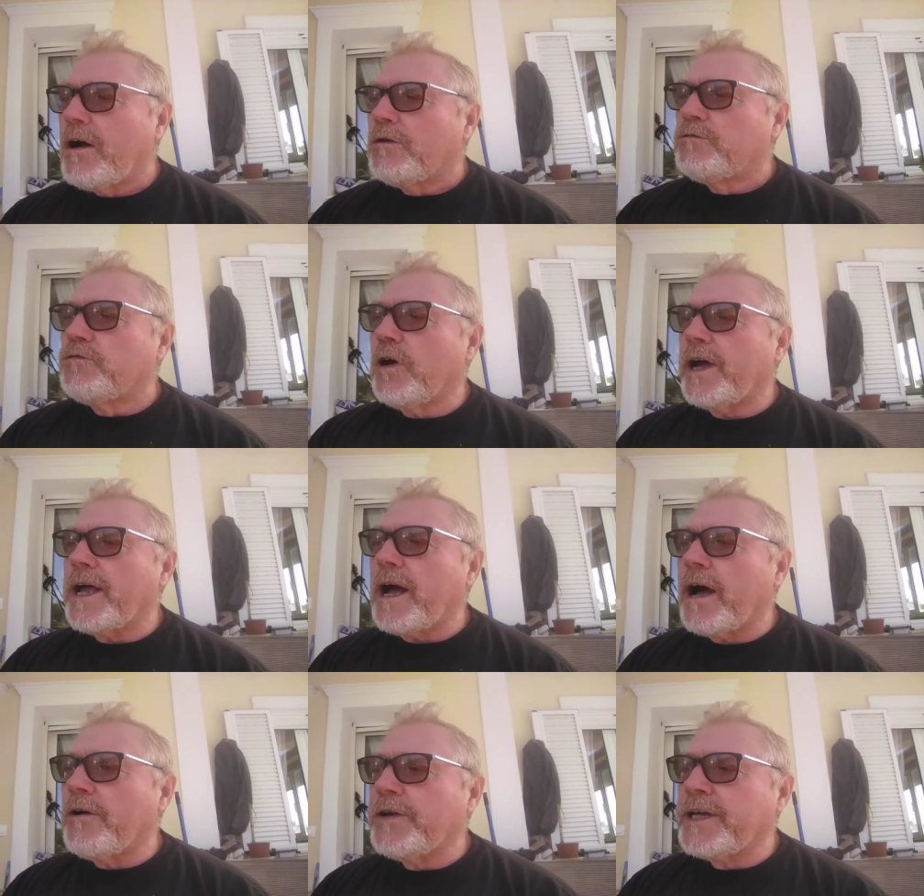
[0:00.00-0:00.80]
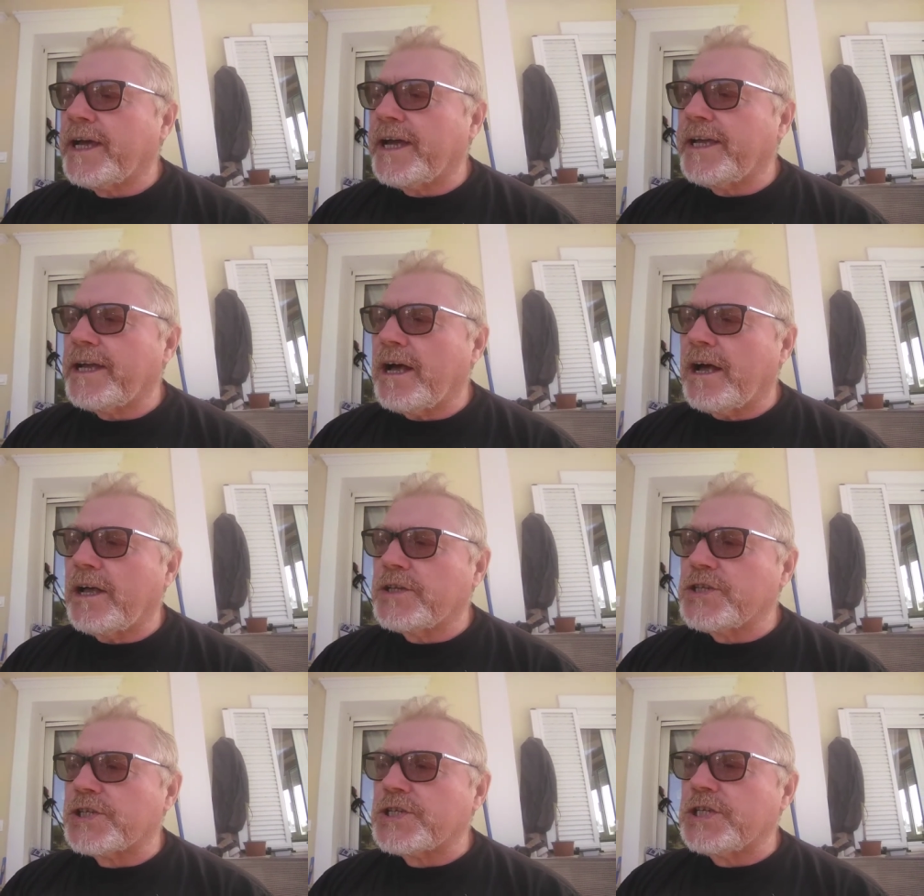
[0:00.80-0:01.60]
Right. Okay.
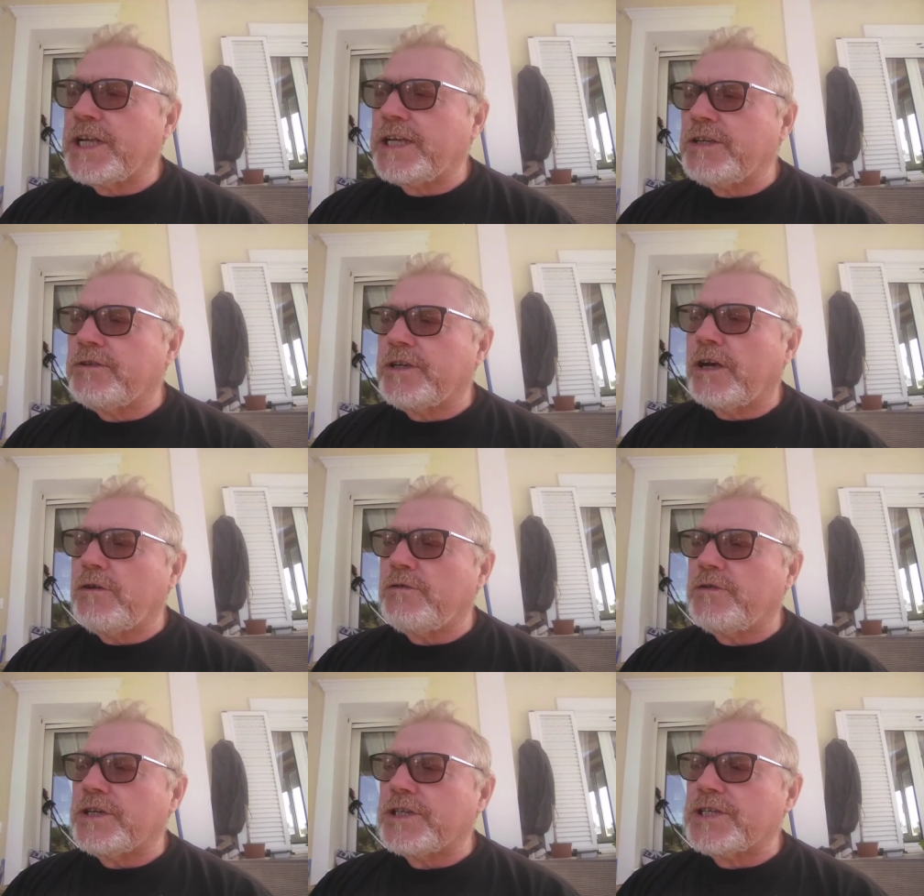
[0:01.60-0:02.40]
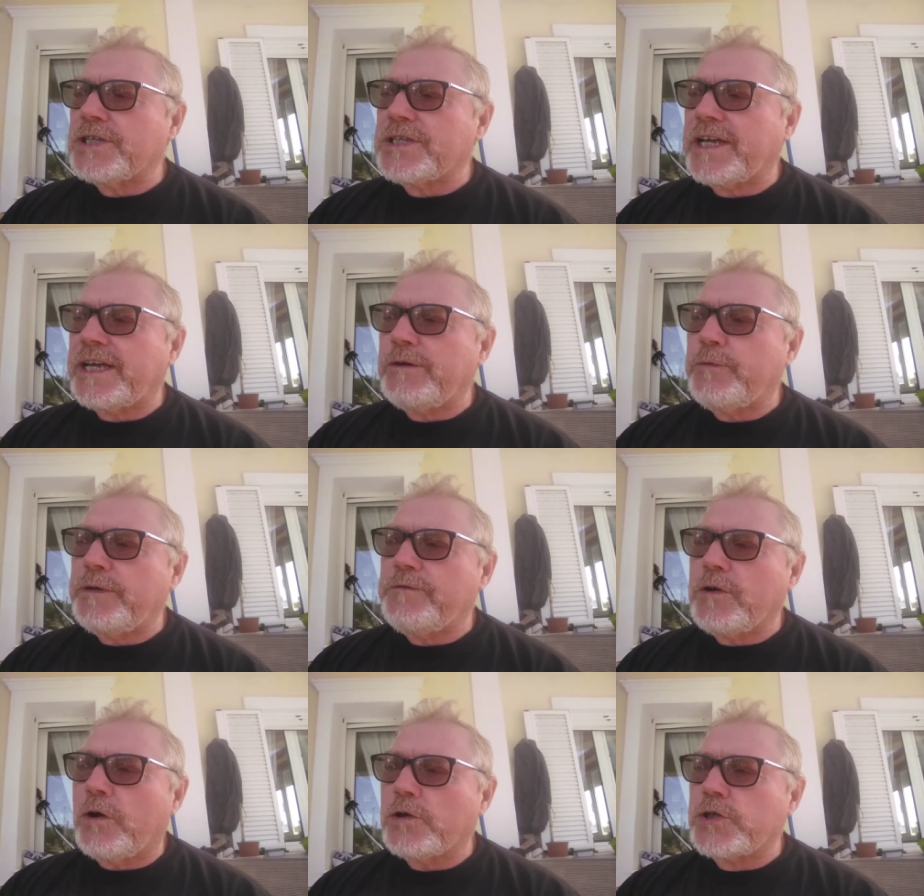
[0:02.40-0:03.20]
Just to let you know that today
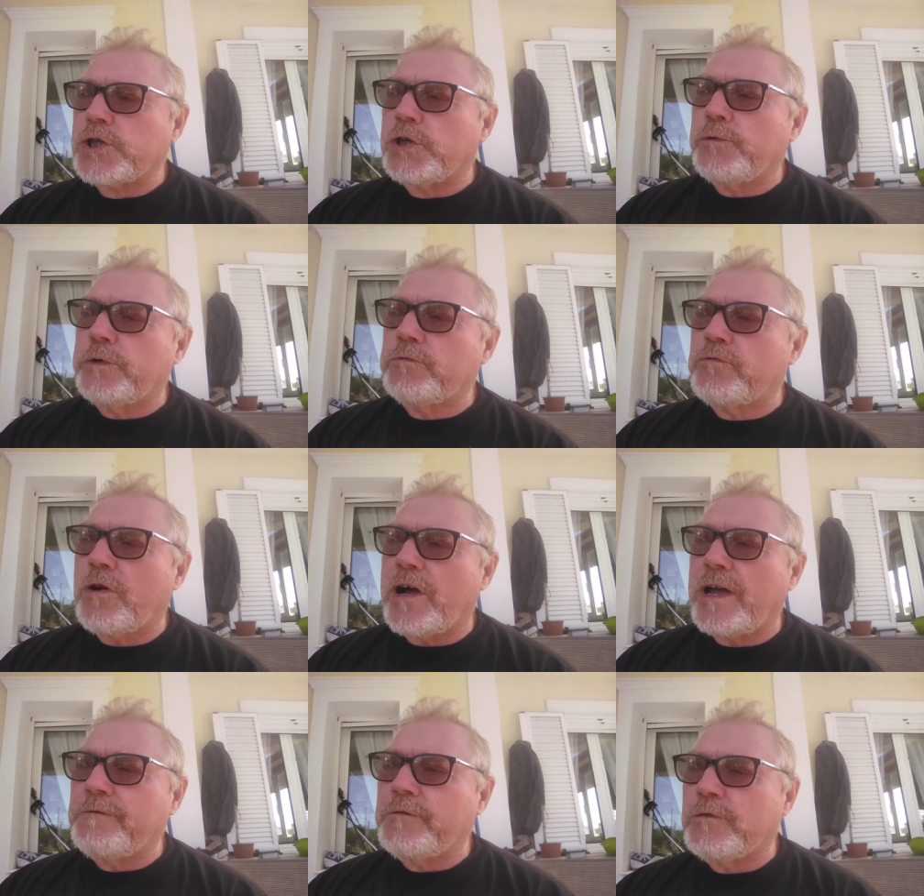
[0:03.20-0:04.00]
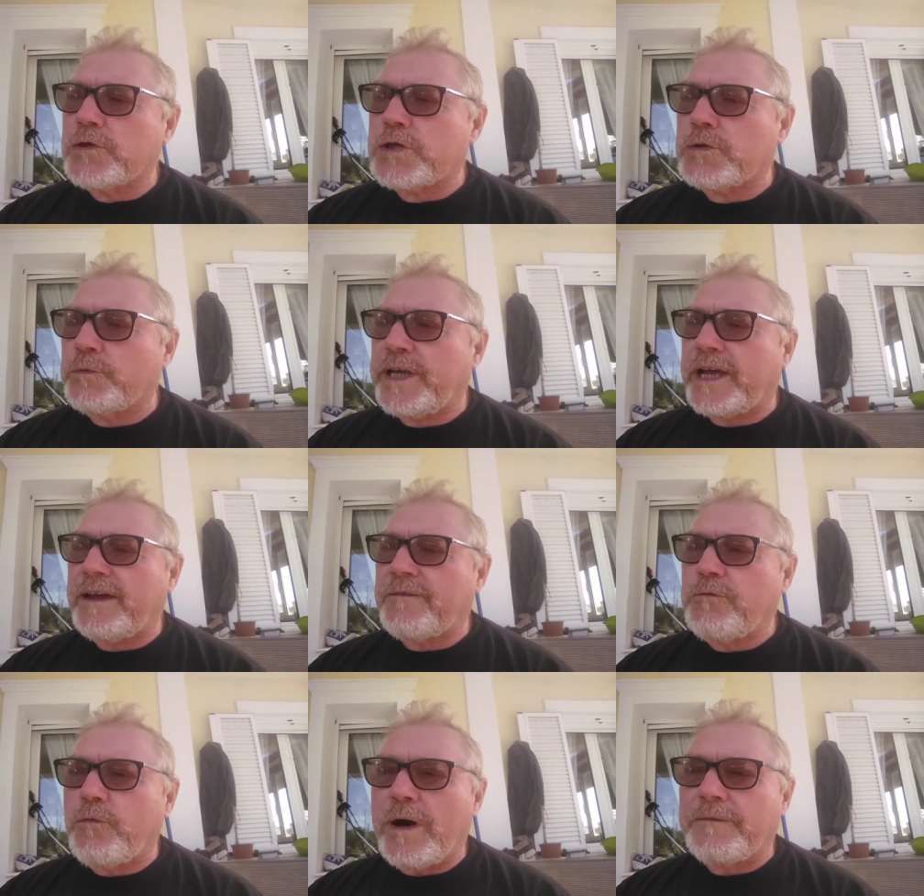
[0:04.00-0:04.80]
we've got two arrivals. We
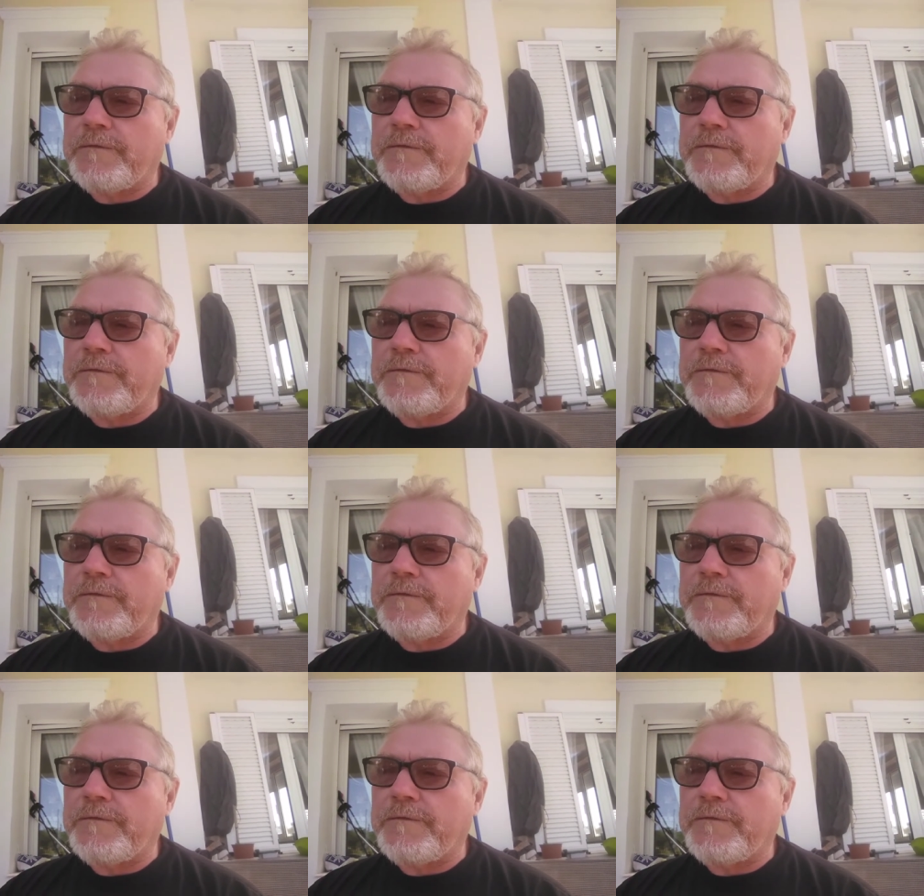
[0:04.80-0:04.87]
have one